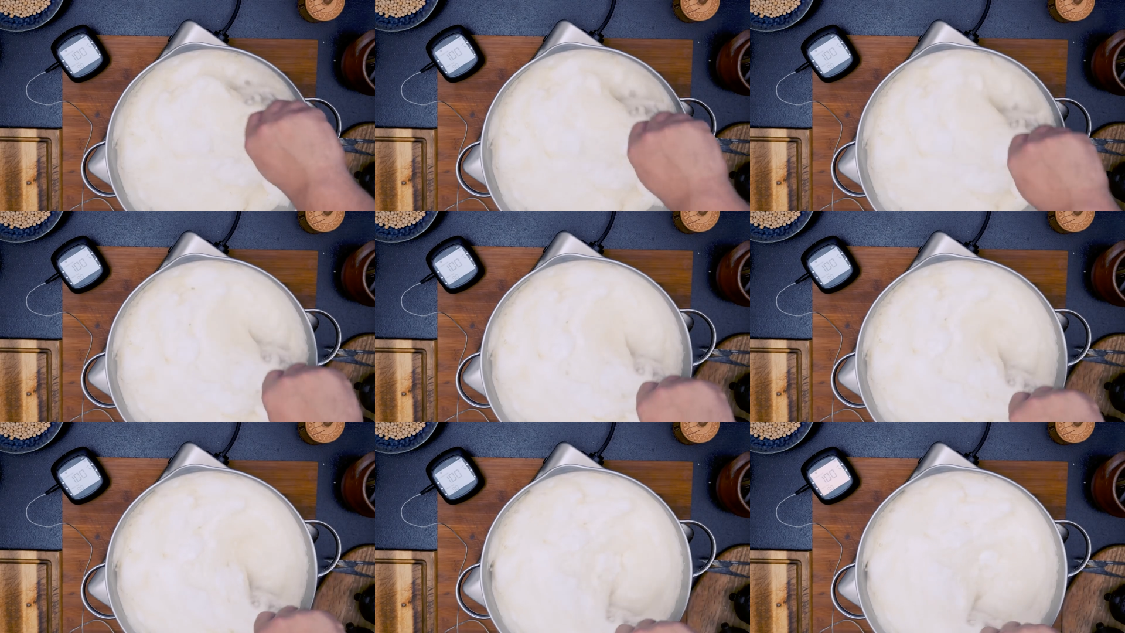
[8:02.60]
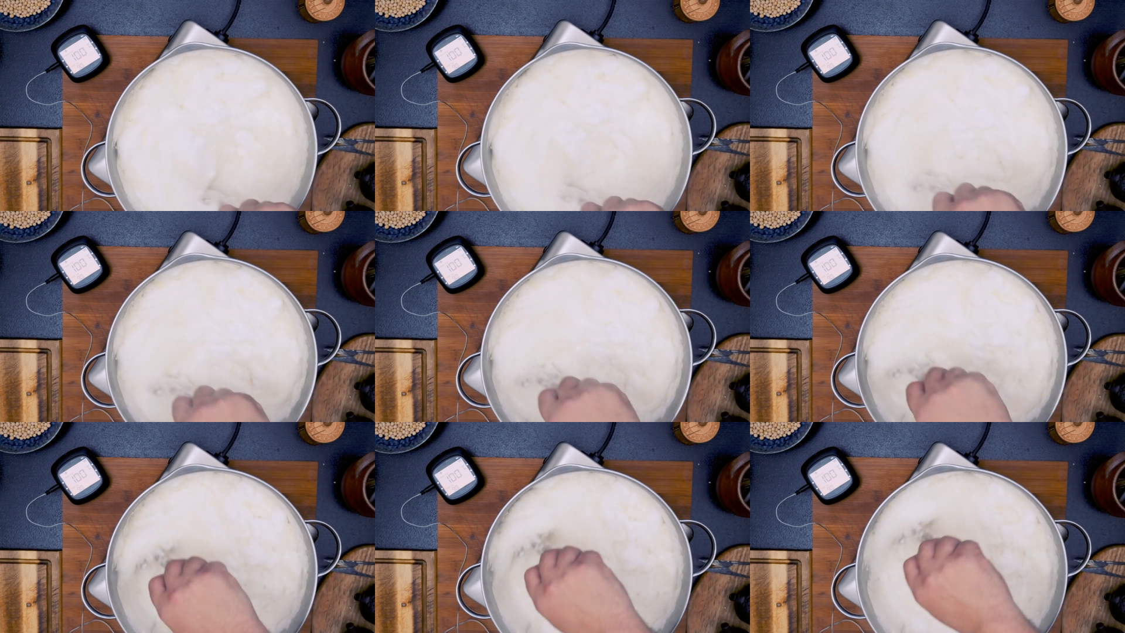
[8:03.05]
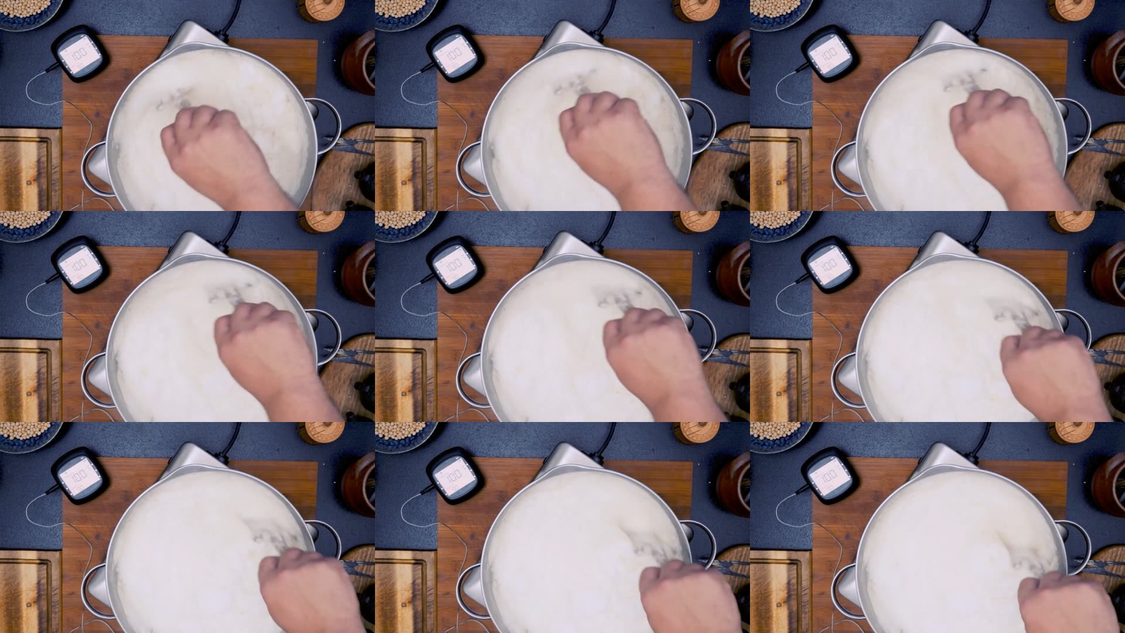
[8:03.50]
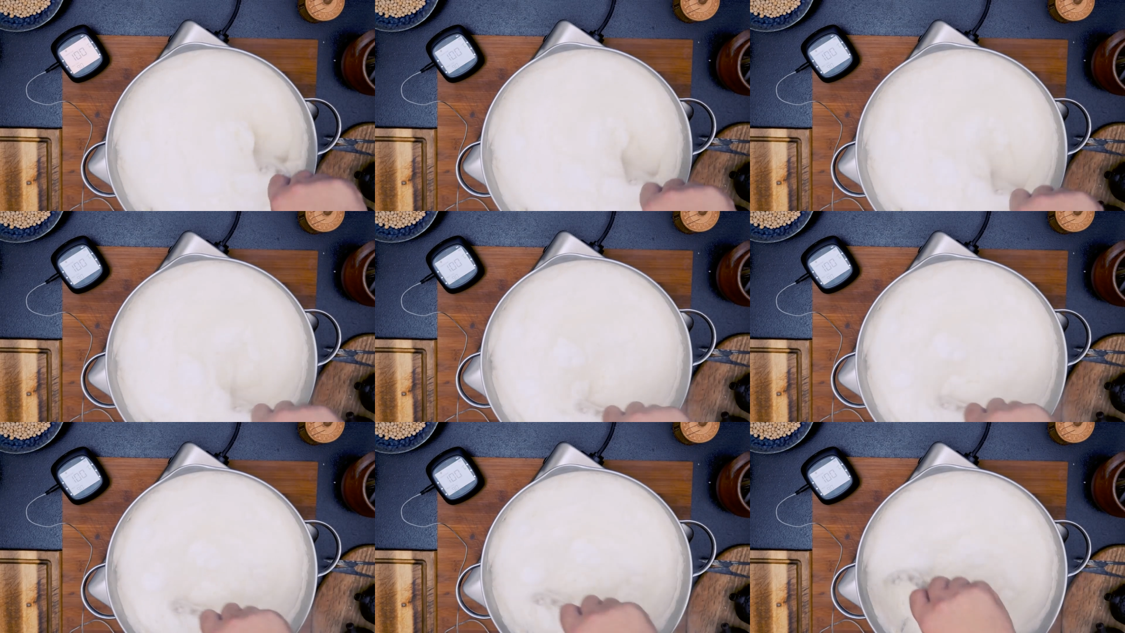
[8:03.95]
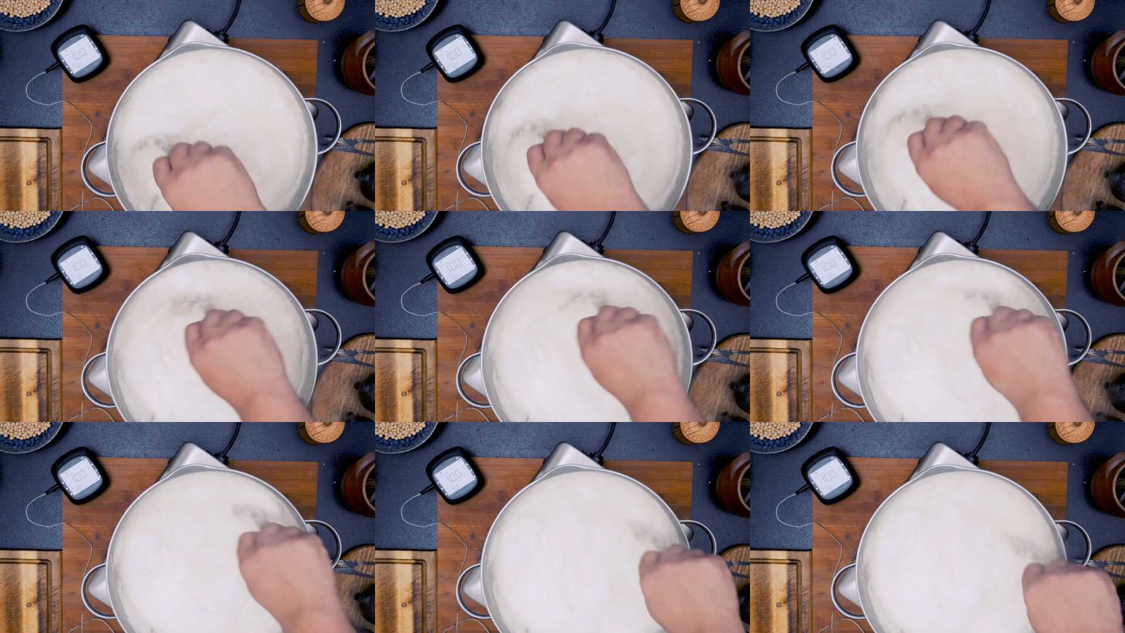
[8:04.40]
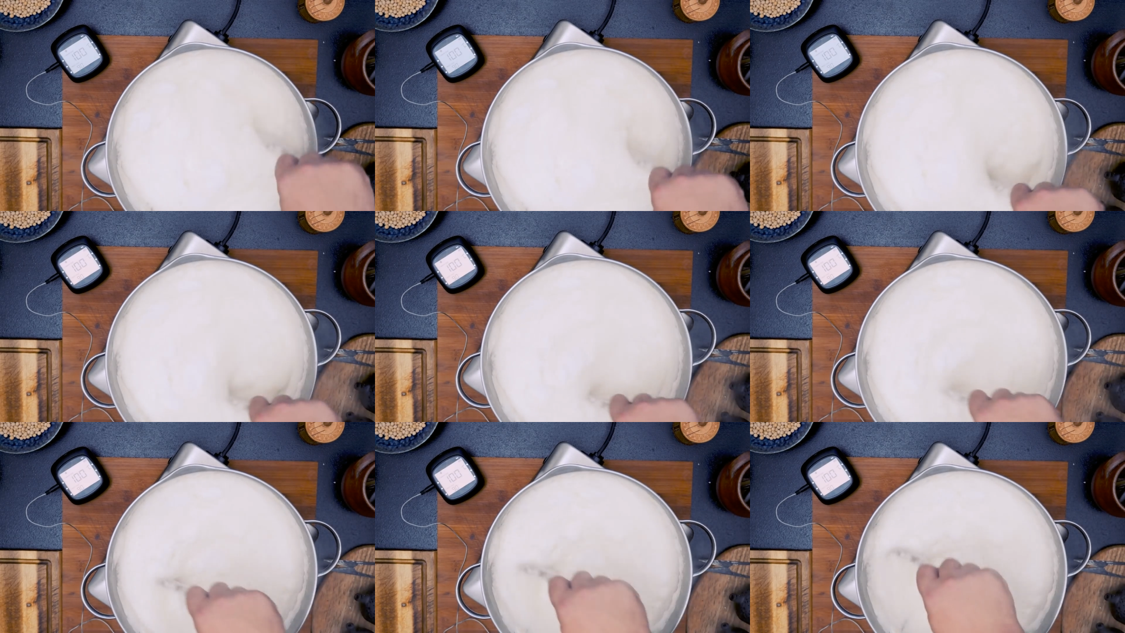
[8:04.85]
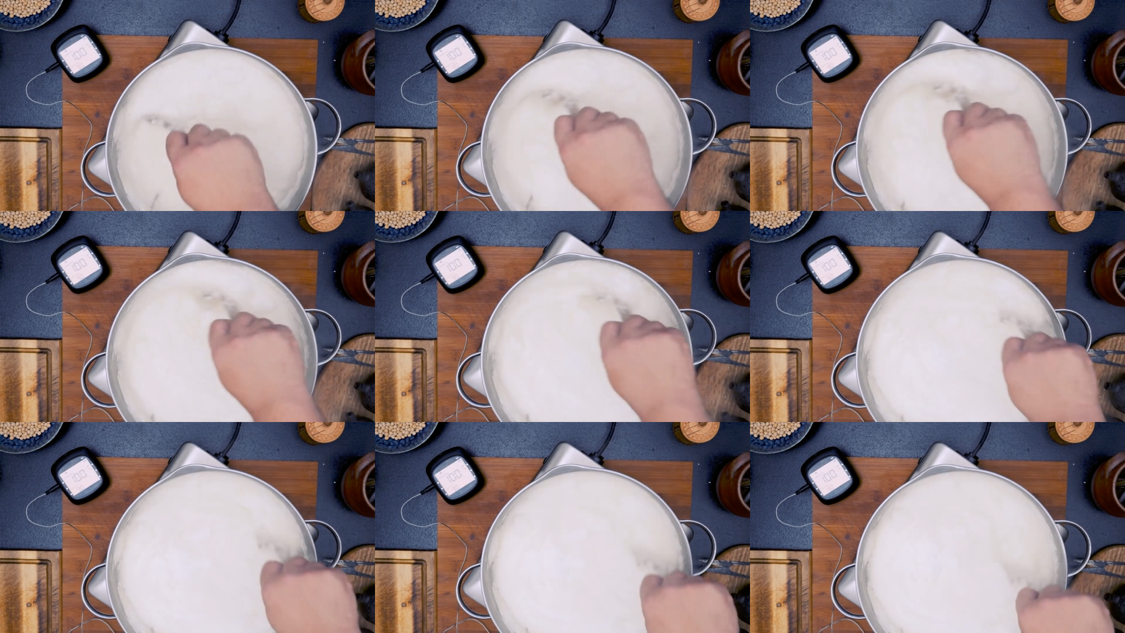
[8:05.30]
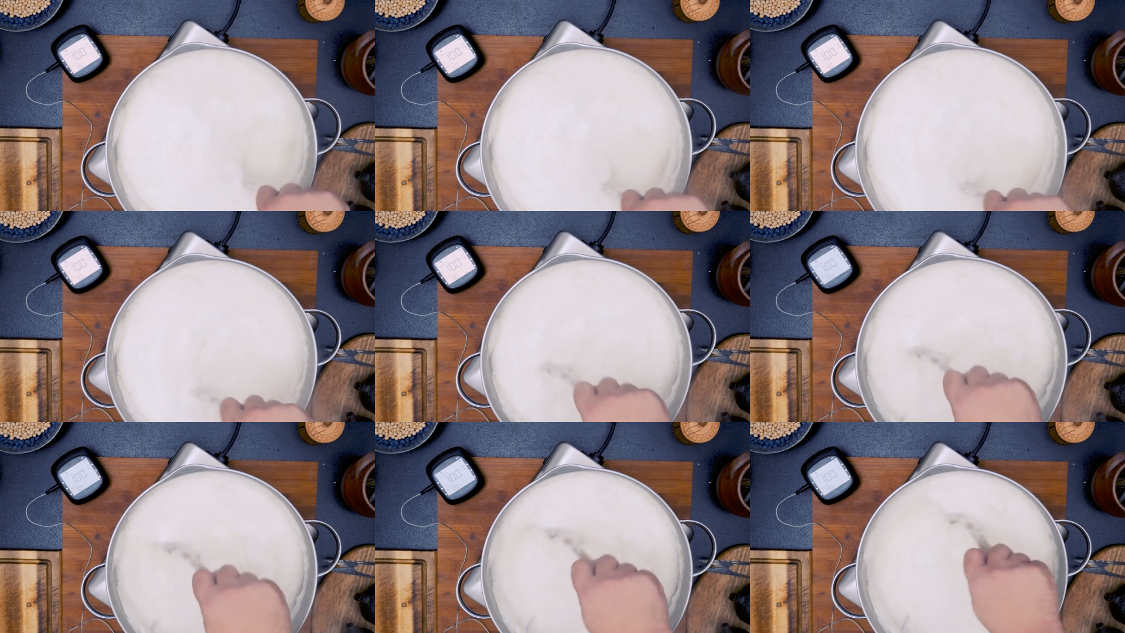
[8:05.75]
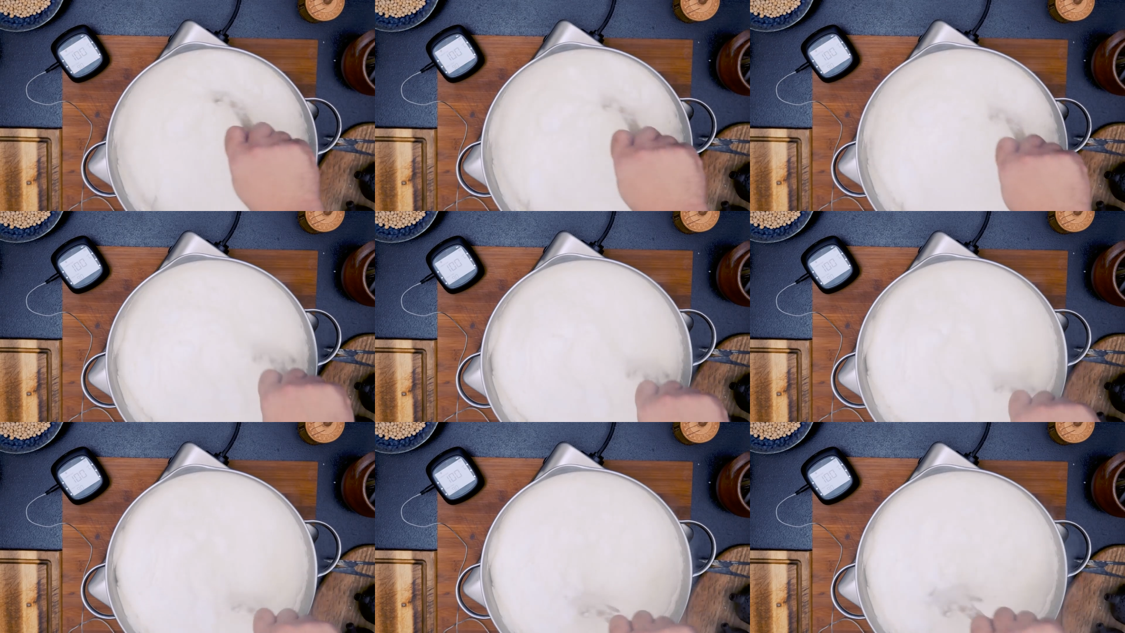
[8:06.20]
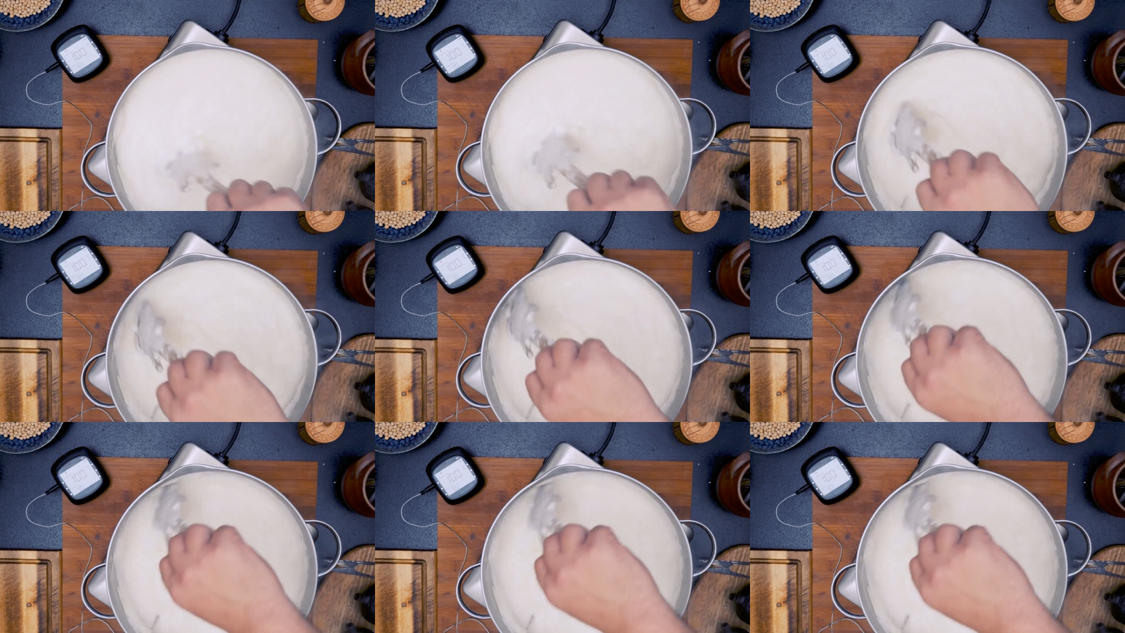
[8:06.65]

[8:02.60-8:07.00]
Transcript: (no speaker visible)